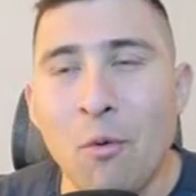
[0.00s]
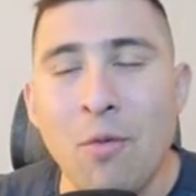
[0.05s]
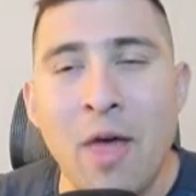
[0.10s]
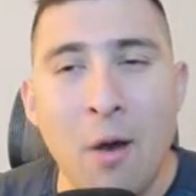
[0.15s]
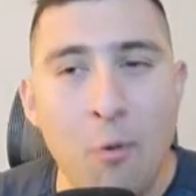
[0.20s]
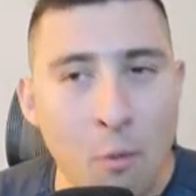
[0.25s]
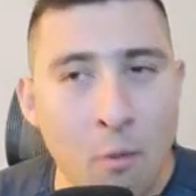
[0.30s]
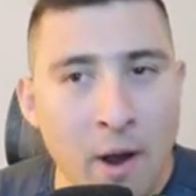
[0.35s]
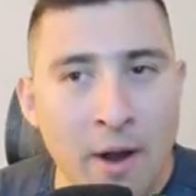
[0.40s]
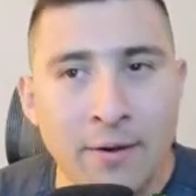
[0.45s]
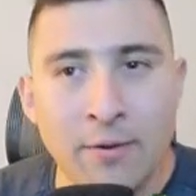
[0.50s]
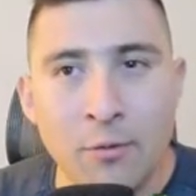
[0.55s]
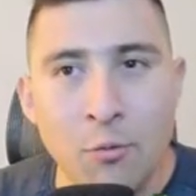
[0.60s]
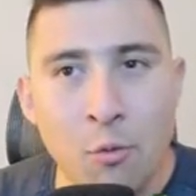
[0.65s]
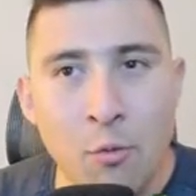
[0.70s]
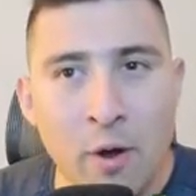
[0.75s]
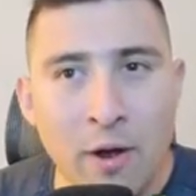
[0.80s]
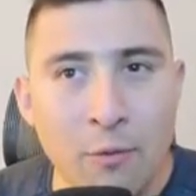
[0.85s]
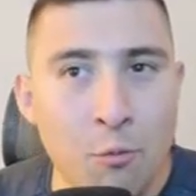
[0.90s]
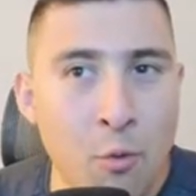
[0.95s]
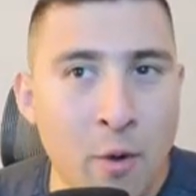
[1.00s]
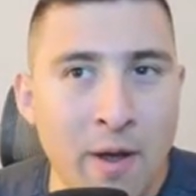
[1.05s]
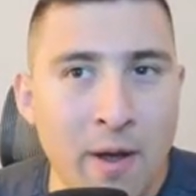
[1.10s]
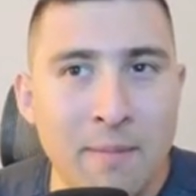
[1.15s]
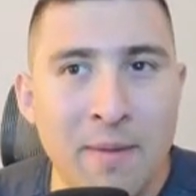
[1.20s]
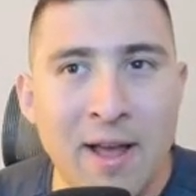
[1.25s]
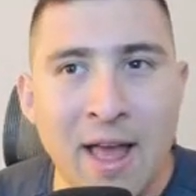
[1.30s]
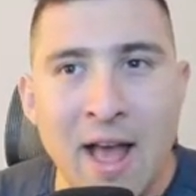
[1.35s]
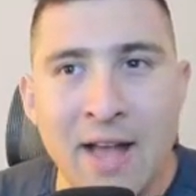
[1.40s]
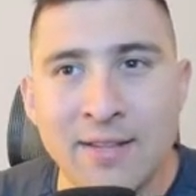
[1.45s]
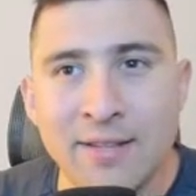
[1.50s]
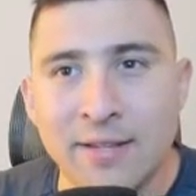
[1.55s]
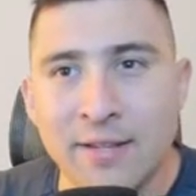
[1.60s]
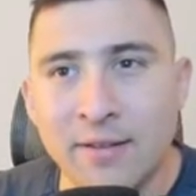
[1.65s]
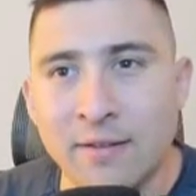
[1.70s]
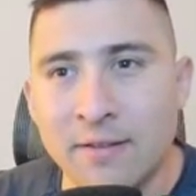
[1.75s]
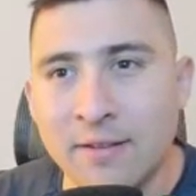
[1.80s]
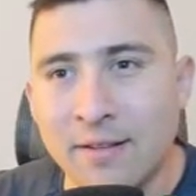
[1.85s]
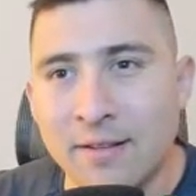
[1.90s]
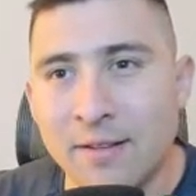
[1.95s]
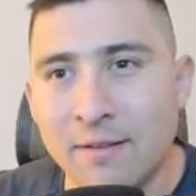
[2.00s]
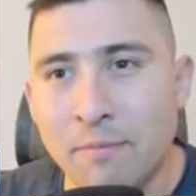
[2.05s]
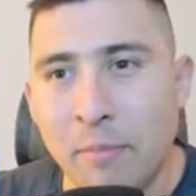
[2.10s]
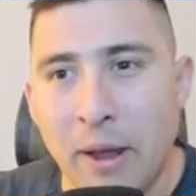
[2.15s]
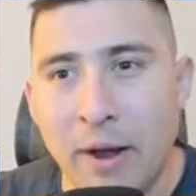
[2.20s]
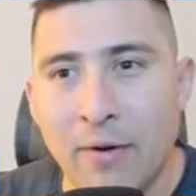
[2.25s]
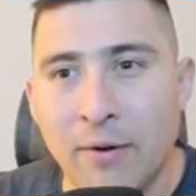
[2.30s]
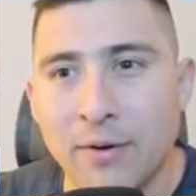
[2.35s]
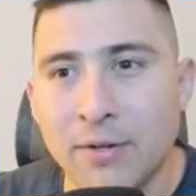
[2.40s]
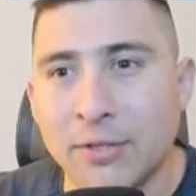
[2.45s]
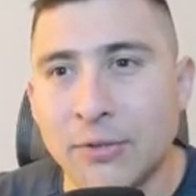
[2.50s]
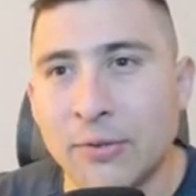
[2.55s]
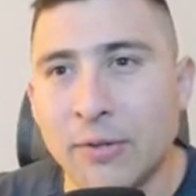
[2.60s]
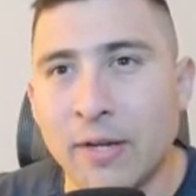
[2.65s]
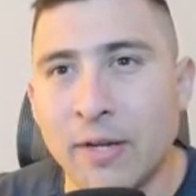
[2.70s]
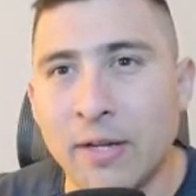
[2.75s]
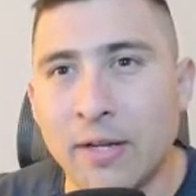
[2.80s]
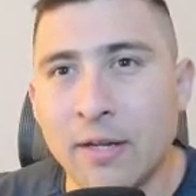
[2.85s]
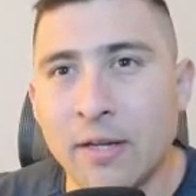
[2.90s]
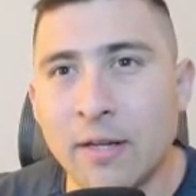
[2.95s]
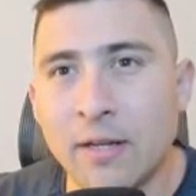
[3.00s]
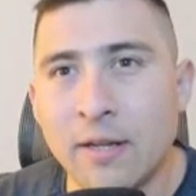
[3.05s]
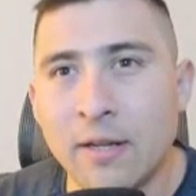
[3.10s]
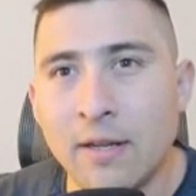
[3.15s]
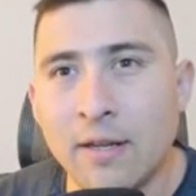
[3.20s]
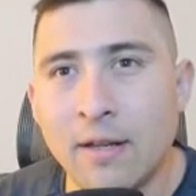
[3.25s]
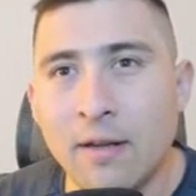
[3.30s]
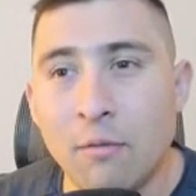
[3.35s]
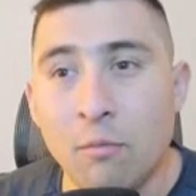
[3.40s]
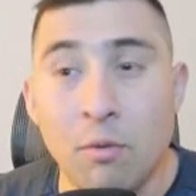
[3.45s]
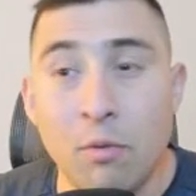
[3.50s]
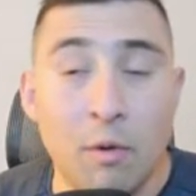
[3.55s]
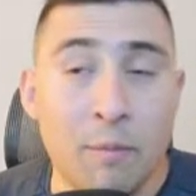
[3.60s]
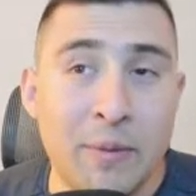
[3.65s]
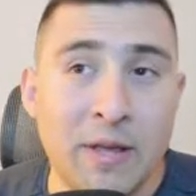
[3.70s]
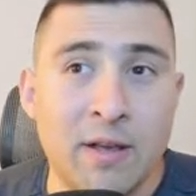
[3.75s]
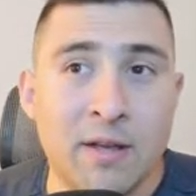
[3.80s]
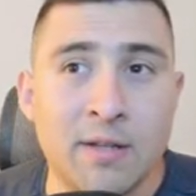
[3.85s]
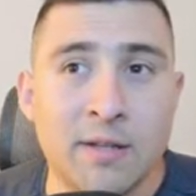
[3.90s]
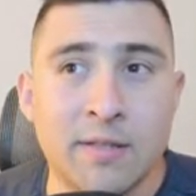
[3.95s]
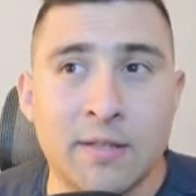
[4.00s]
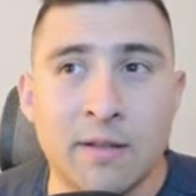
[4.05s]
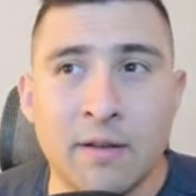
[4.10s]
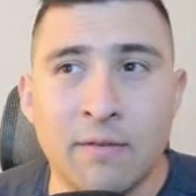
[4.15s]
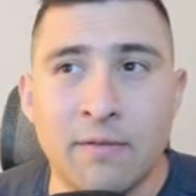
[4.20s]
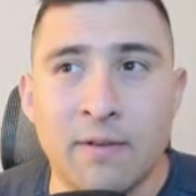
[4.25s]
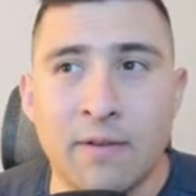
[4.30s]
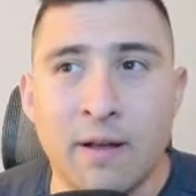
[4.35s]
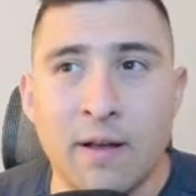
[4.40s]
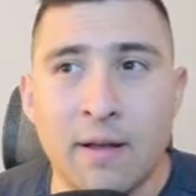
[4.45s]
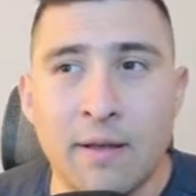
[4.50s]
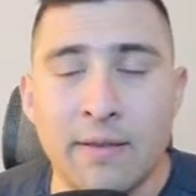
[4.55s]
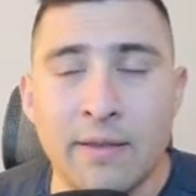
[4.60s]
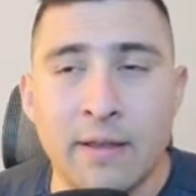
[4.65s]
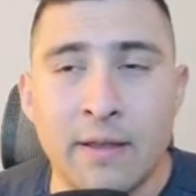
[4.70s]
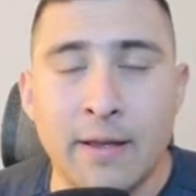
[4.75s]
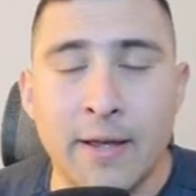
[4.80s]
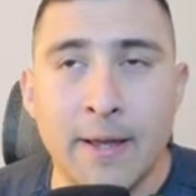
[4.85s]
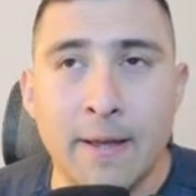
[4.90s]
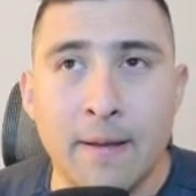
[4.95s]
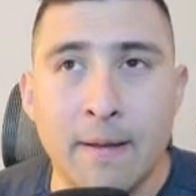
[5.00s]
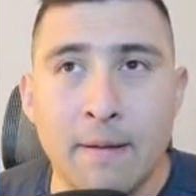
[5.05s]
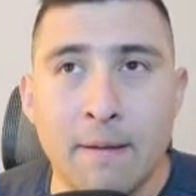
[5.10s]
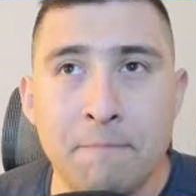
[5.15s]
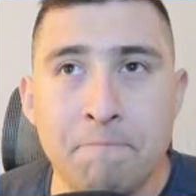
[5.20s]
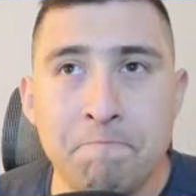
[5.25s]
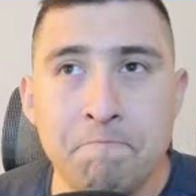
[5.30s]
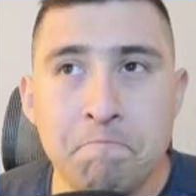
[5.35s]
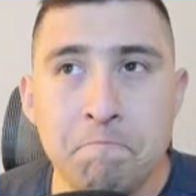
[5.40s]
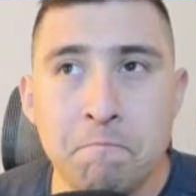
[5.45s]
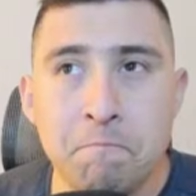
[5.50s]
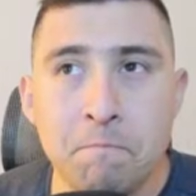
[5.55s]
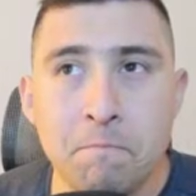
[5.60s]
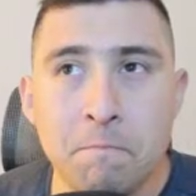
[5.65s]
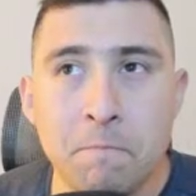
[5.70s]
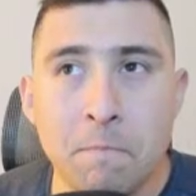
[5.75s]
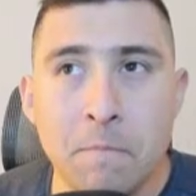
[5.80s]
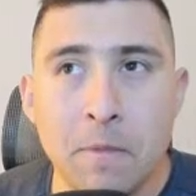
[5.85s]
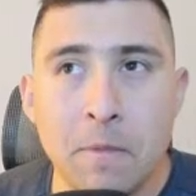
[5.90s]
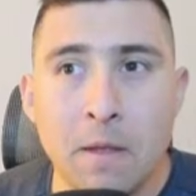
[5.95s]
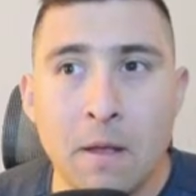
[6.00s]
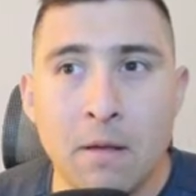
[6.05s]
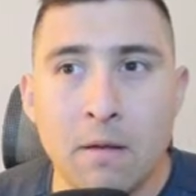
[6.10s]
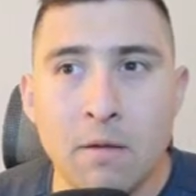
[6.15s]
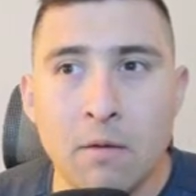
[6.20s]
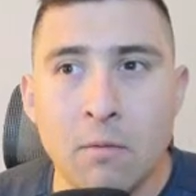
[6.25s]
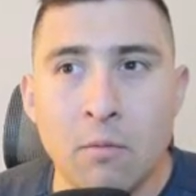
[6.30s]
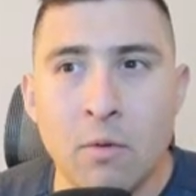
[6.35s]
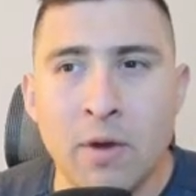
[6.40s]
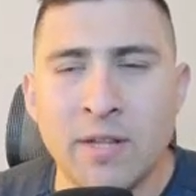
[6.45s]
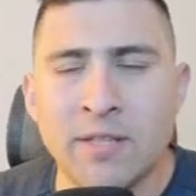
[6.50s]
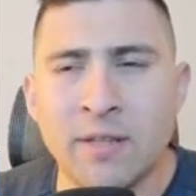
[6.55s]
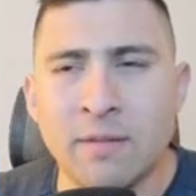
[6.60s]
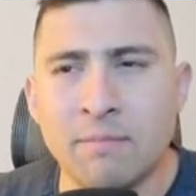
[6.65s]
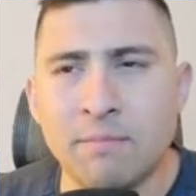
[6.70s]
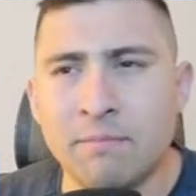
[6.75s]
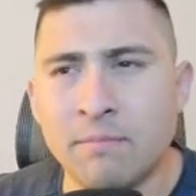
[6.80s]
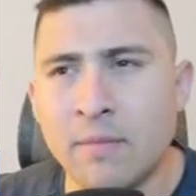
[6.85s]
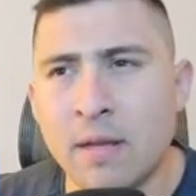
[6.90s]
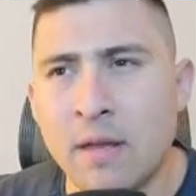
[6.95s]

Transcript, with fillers: Now, why why why am I asking Paris, right? Well, because of uh, the what is it?